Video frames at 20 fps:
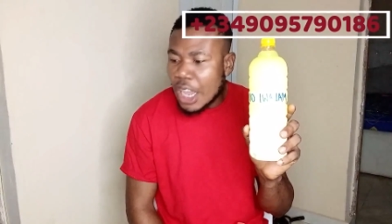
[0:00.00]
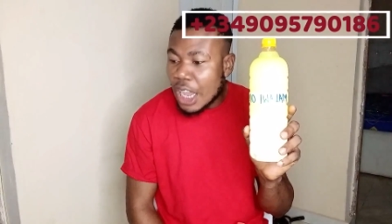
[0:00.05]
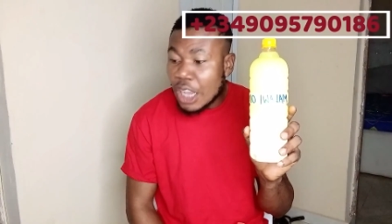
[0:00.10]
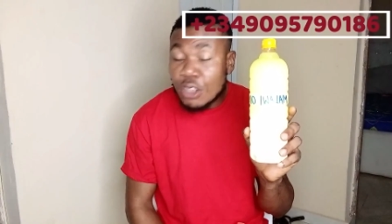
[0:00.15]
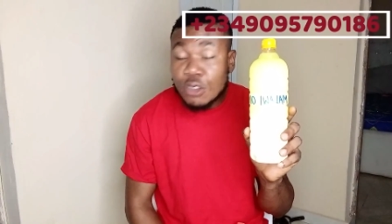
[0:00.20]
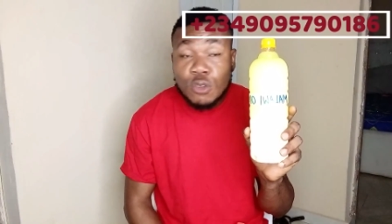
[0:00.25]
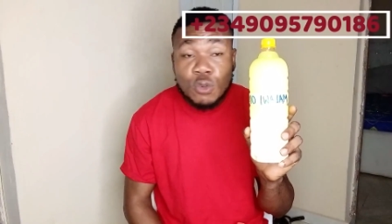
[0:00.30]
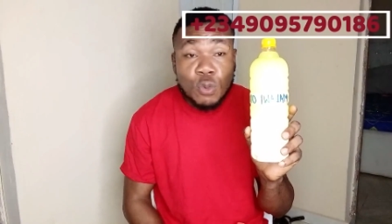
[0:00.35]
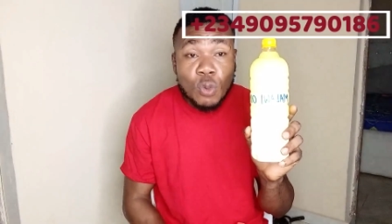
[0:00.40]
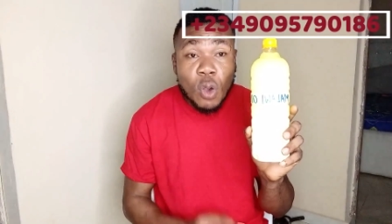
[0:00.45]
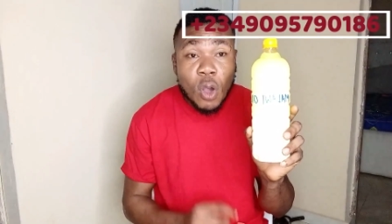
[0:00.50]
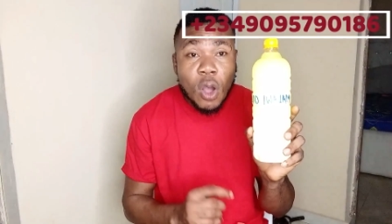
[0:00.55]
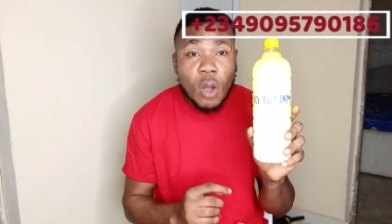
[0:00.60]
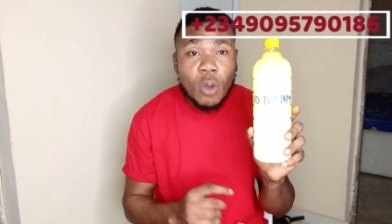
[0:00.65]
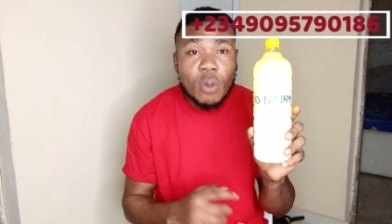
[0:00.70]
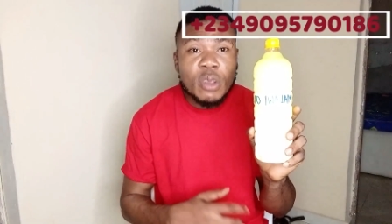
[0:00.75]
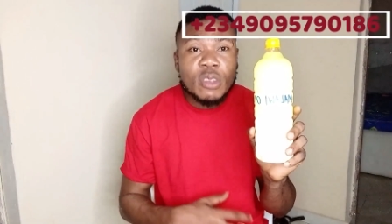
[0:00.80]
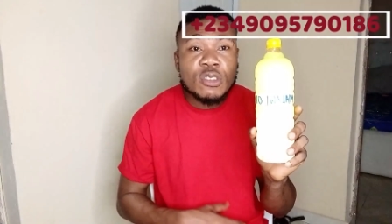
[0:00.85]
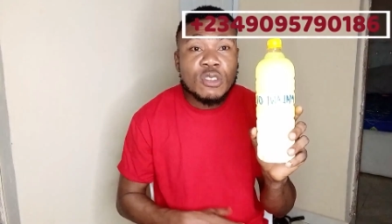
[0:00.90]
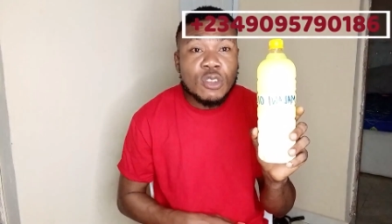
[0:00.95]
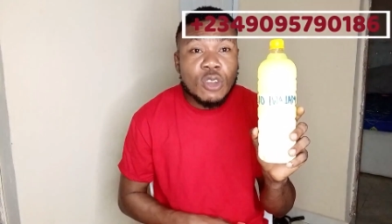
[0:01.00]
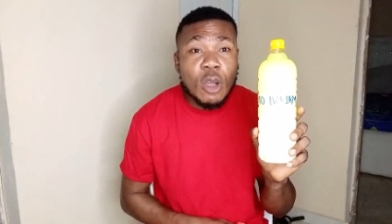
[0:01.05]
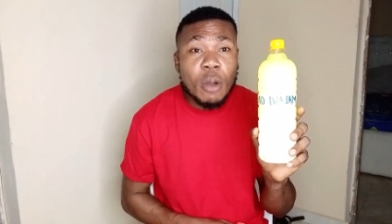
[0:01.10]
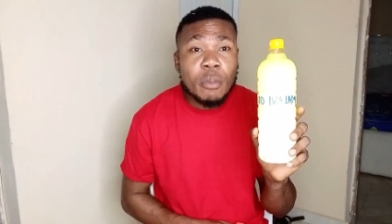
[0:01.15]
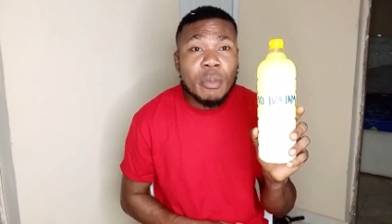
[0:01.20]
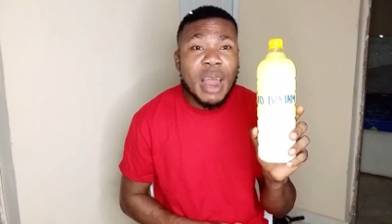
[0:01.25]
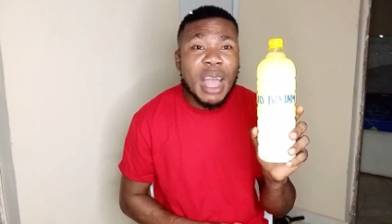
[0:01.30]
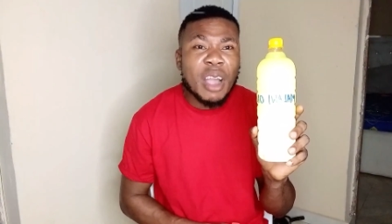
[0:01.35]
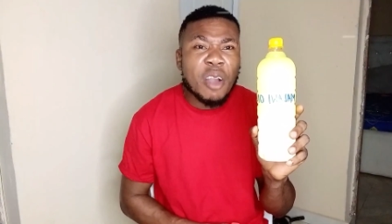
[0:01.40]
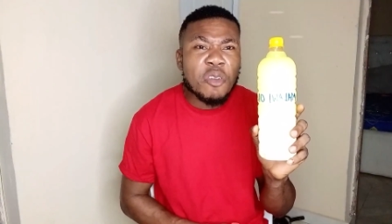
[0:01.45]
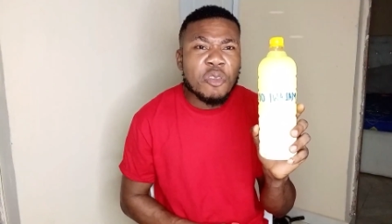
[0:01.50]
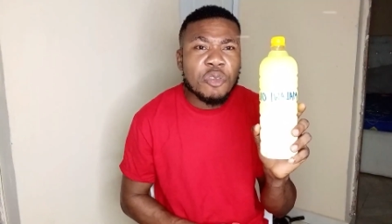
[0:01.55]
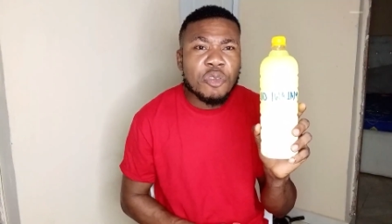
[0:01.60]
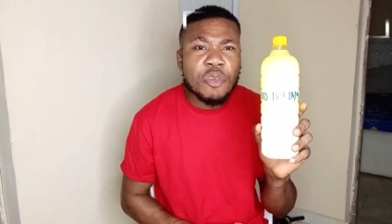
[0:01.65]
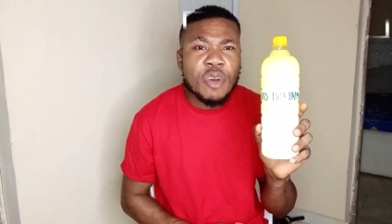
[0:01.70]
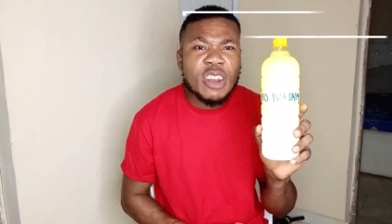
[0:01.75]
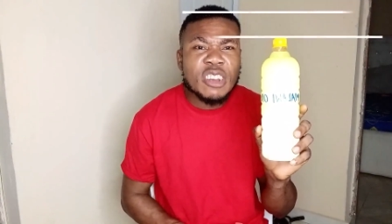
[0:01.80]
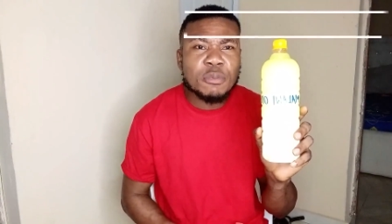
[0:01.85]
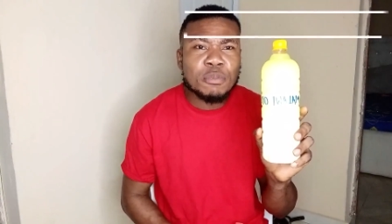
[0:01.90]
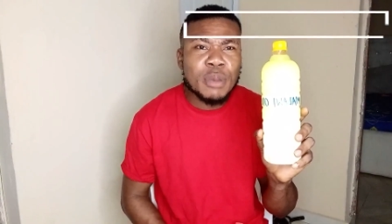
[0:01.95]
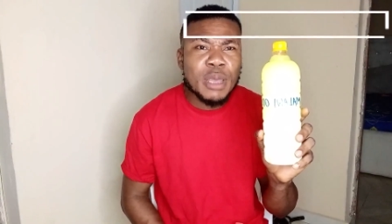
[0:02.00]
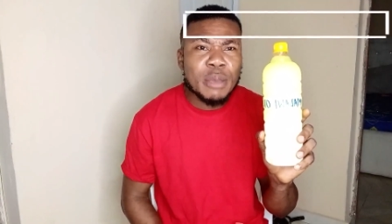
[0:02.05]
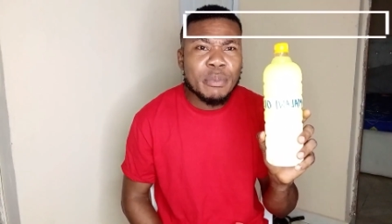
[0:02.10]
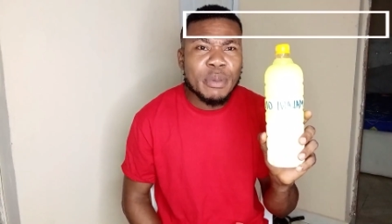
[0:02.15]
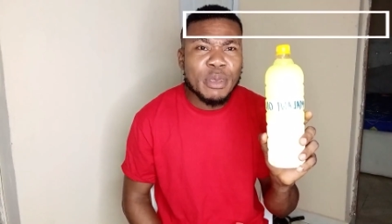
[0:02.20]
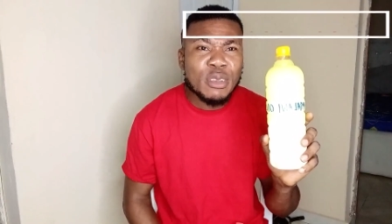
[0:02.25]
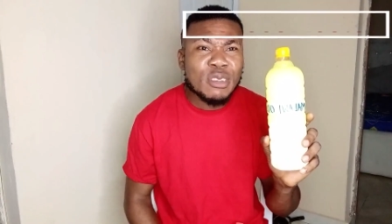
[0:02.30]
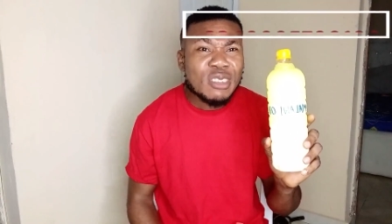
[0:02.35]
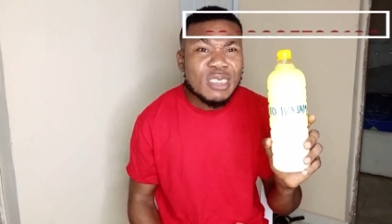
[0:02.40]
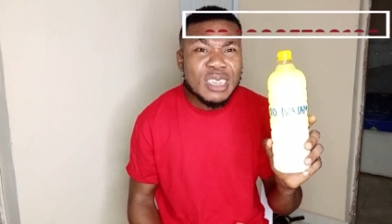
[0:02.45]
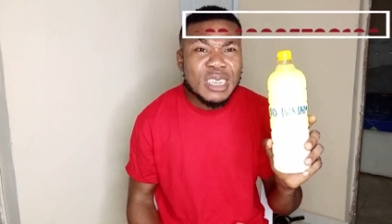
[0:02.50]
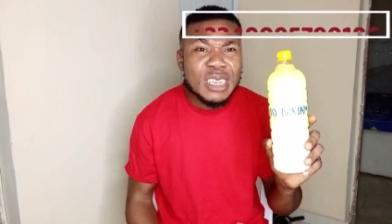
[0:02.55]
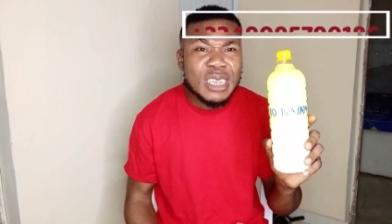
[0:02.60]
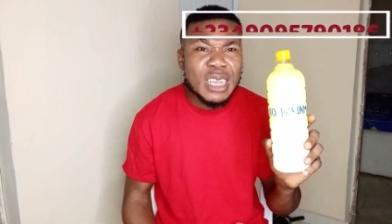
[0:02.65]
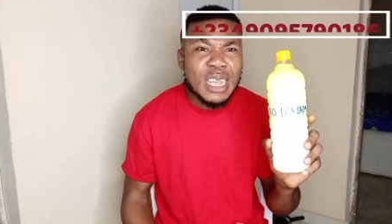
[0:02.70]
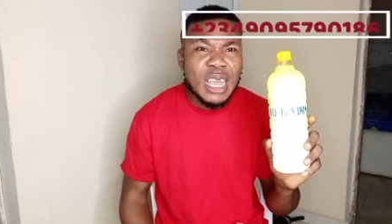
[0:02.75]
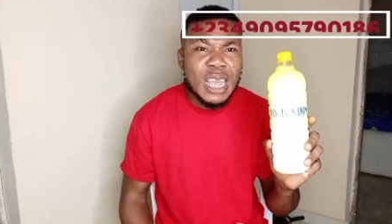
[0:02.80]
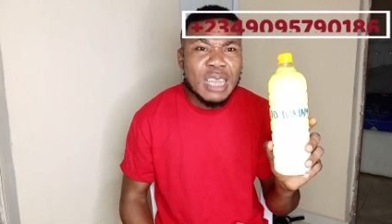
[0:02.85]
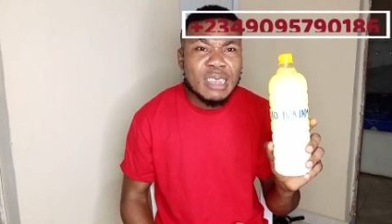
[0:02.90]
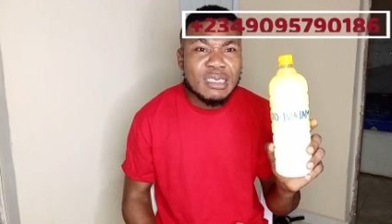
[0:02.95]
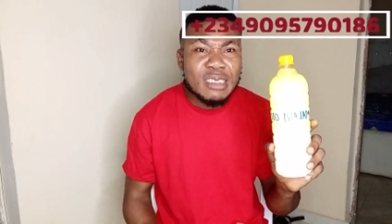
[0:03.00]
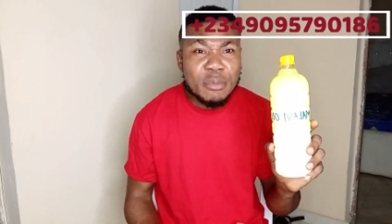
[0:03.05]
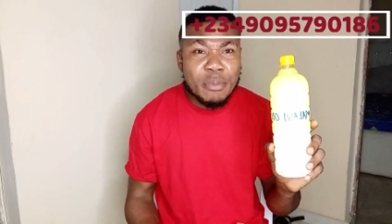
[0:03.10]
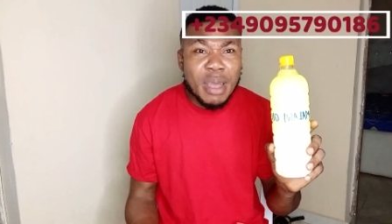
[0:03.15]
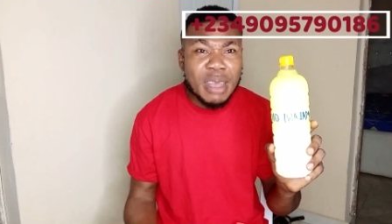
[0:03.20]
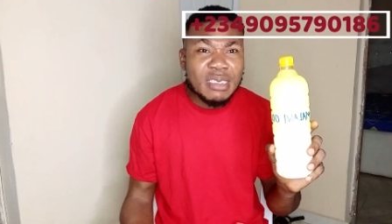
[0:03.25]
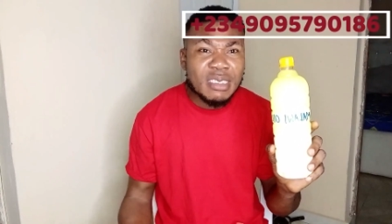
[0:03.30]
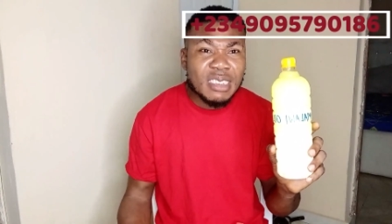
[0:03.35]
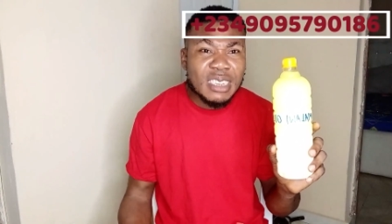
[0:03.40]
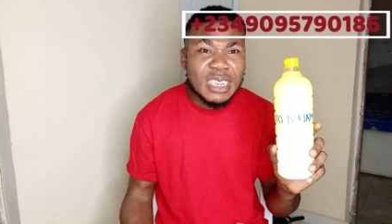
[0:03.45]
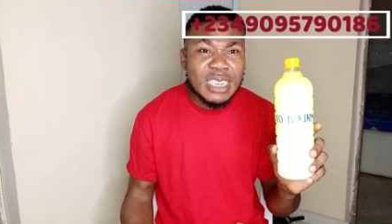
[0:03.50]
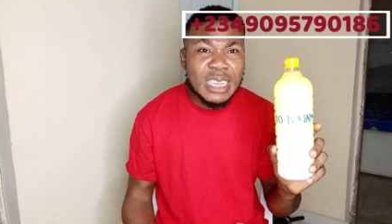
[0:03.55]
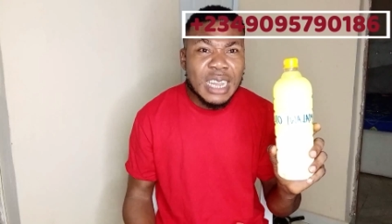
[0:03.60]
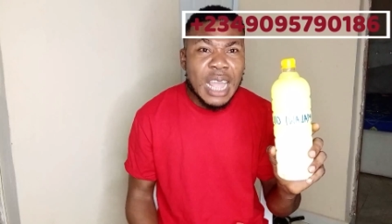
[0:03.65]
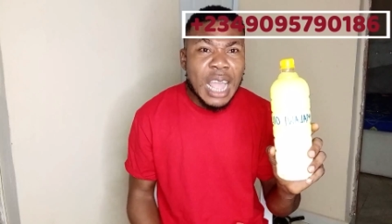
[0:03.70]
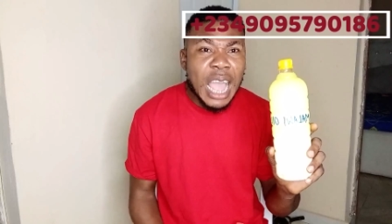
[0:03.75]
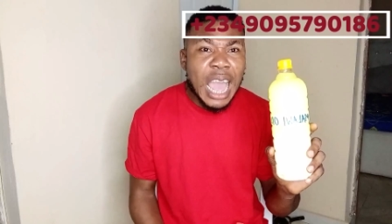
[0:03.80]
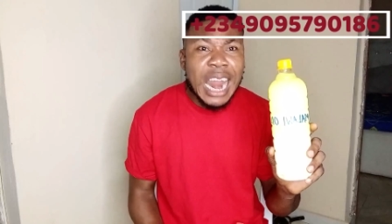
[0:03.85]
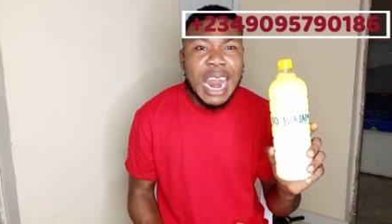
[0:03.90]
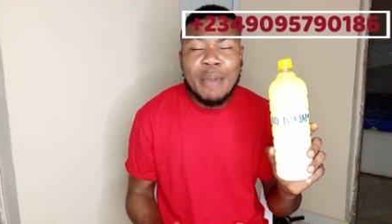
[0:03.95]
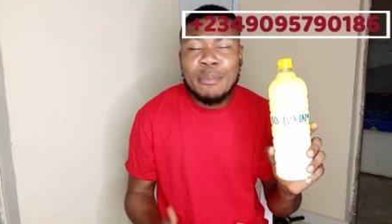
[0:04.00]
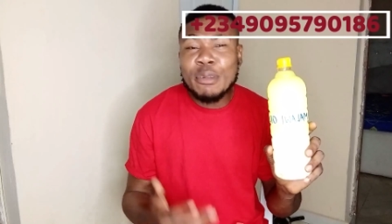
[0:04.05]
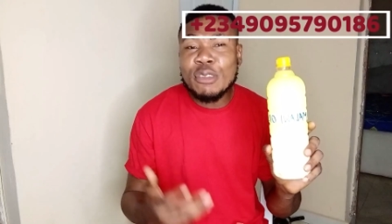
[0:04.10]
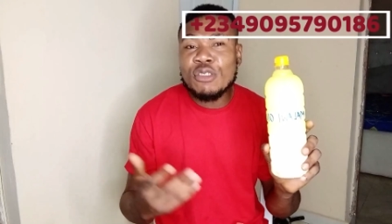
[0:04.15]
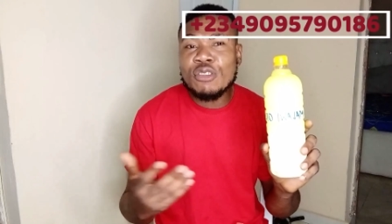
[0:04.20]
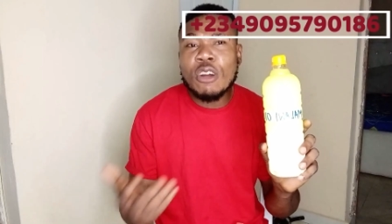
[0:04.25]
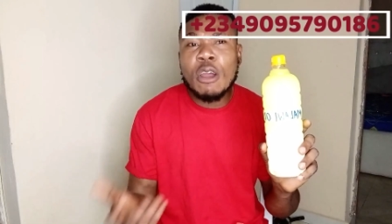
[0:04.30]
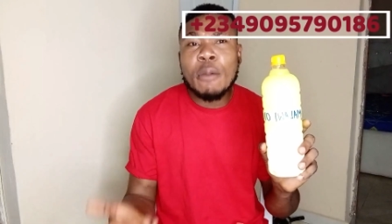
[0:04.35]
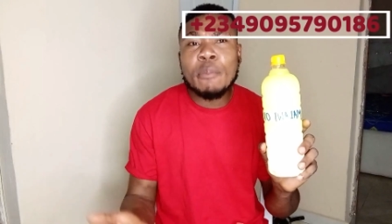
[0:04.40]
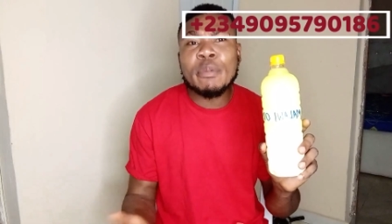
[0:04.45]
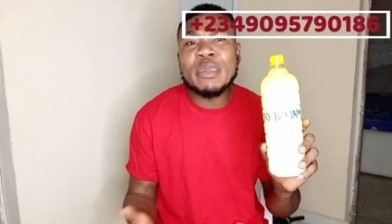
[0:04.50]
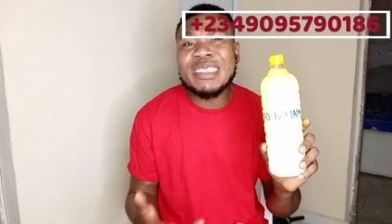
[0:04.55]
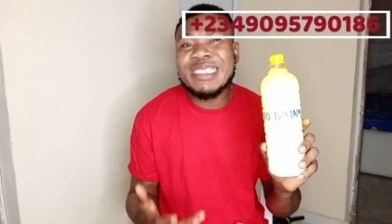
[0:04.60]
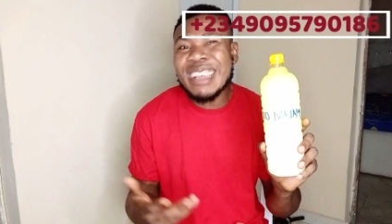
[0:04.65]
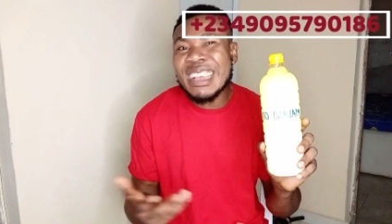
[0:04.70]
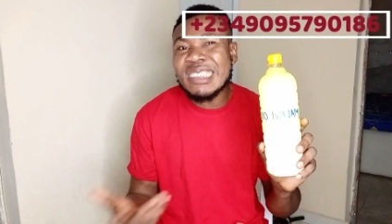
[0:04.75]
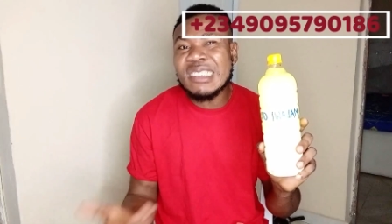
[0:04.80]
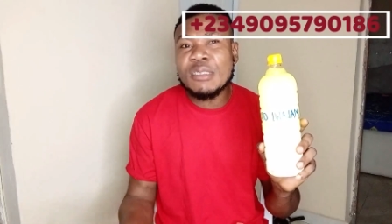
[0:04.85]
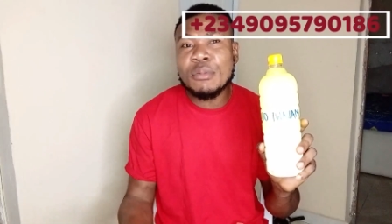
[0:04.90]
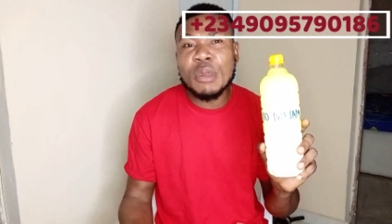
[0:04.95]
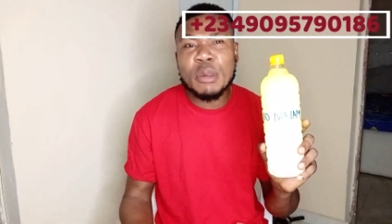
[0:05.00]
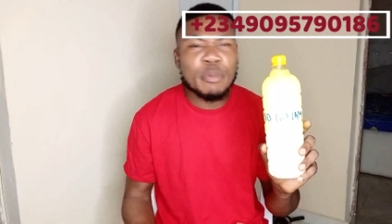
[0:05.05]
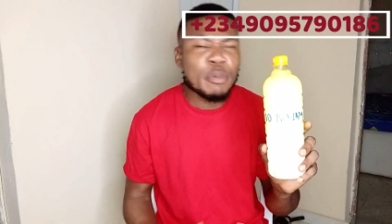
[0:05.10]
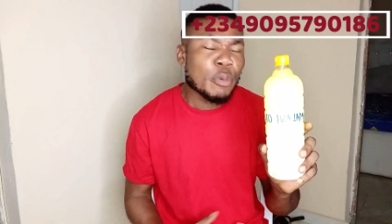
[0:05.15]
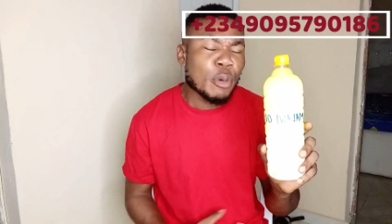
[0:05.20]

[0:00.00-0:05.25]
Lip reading: It will always come like a fresh baby. You see my skin? And I've been dropping testimony.